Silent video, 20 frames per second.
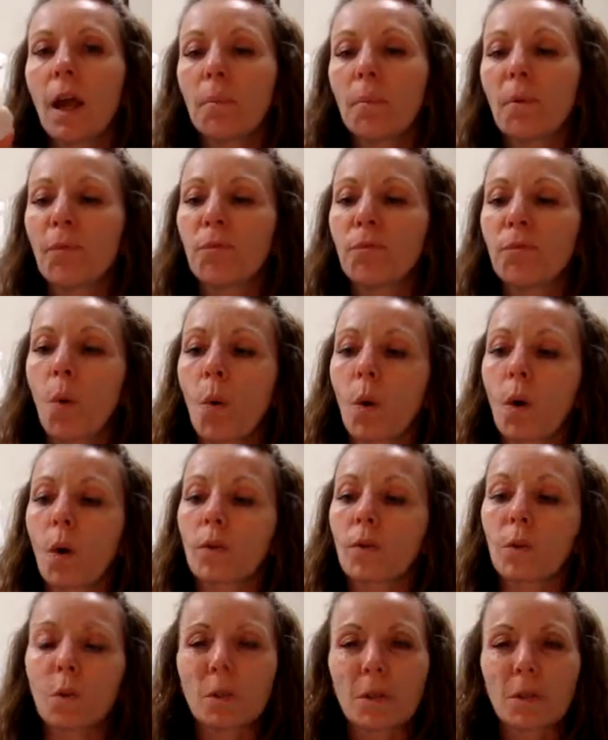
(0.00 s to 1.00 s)

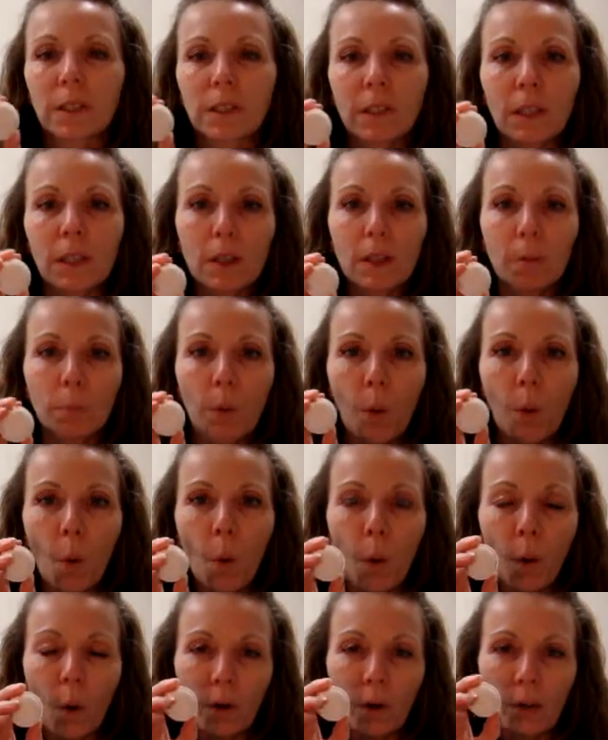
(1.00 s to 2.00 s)
before those little
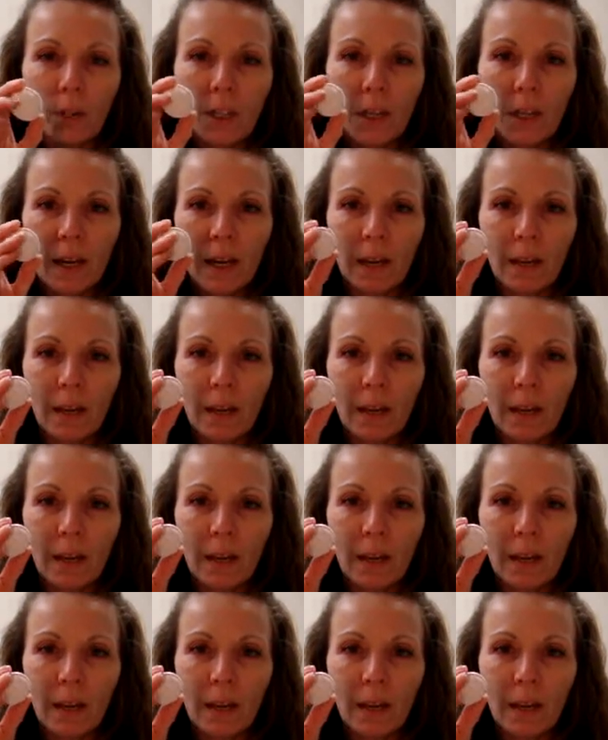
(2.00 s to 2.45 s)
pores